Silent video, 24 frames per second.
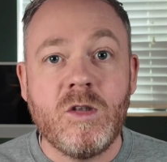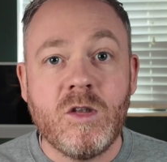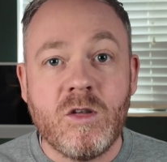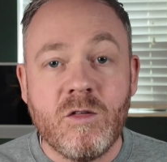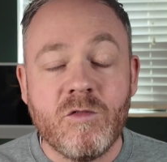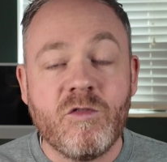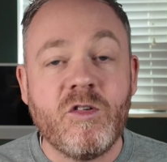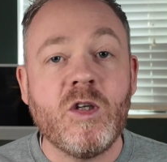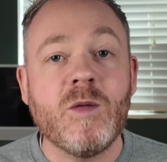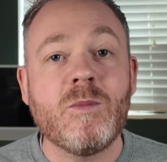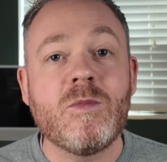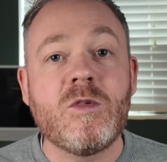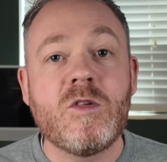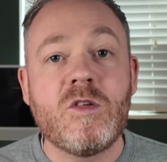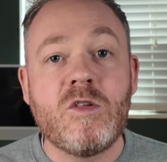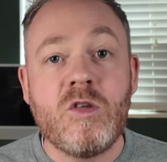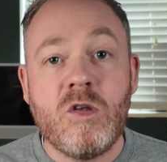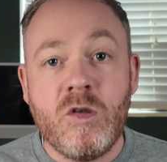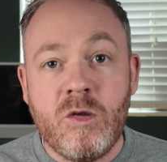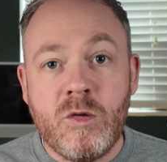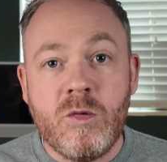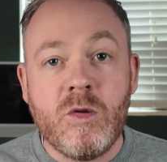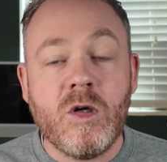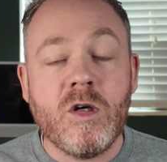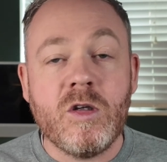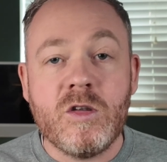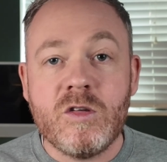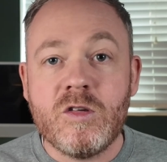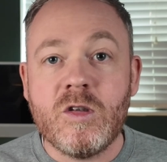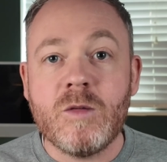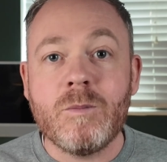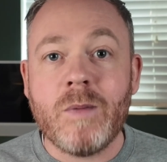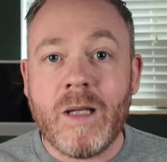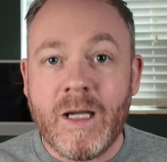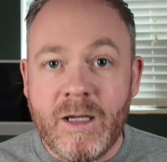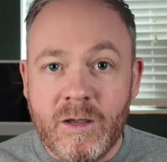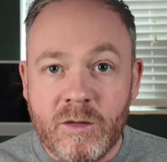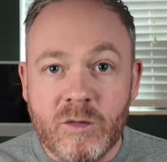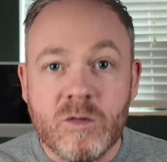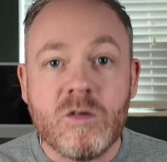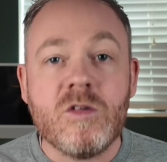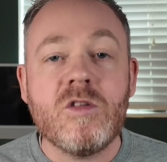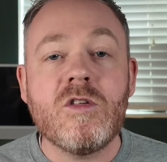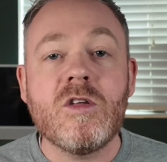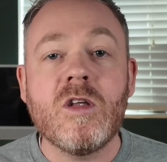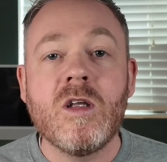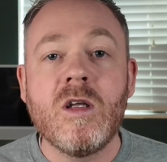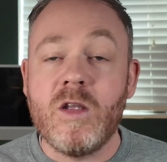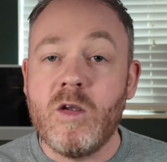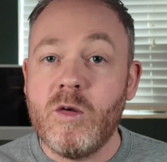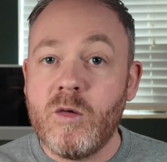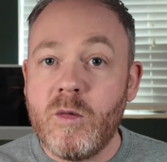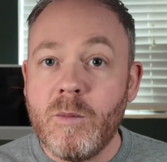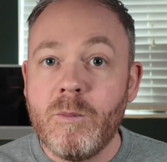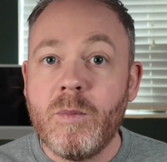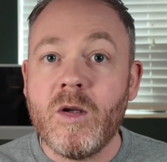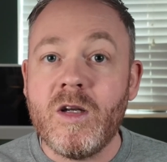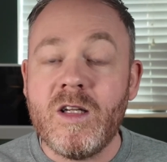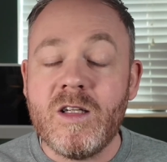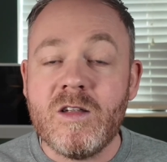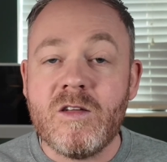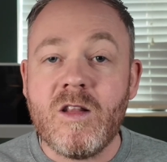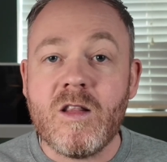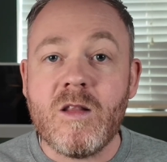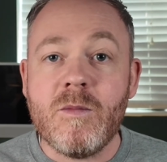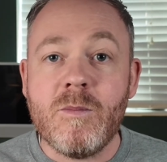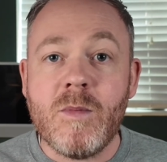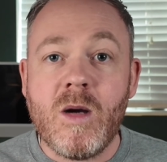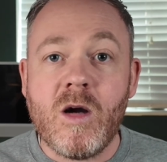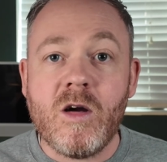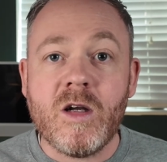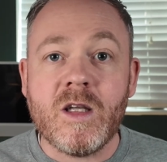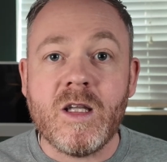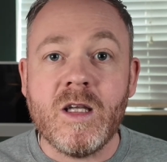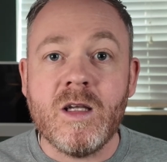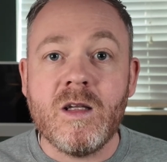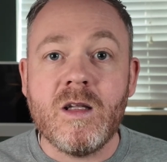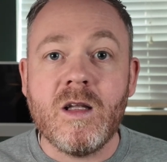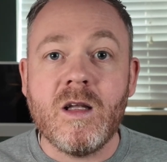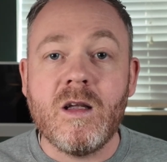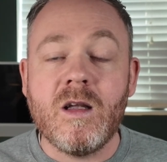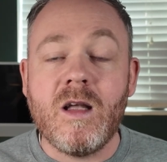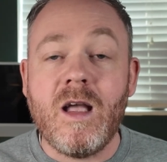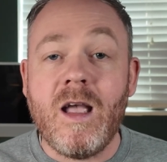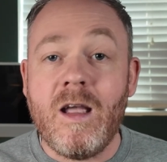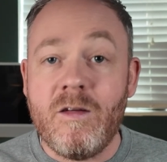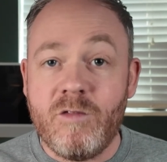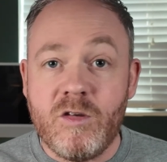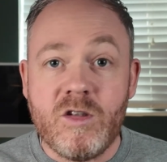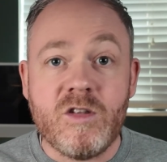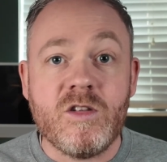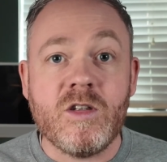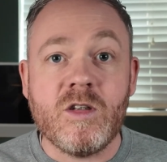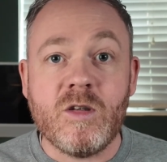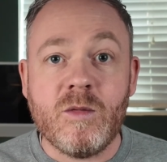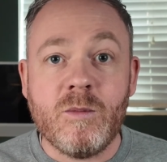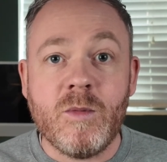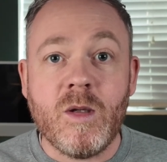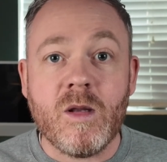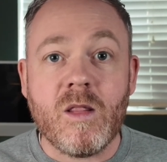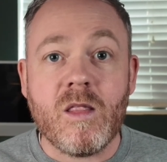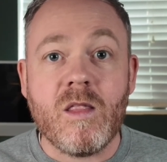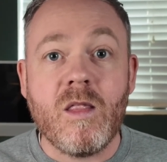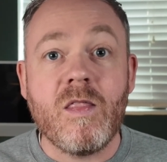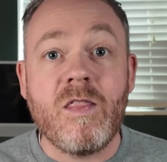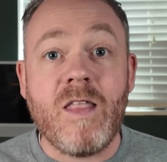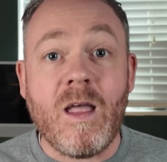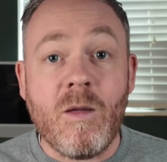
You can free up £200 that you can put into the market every single month.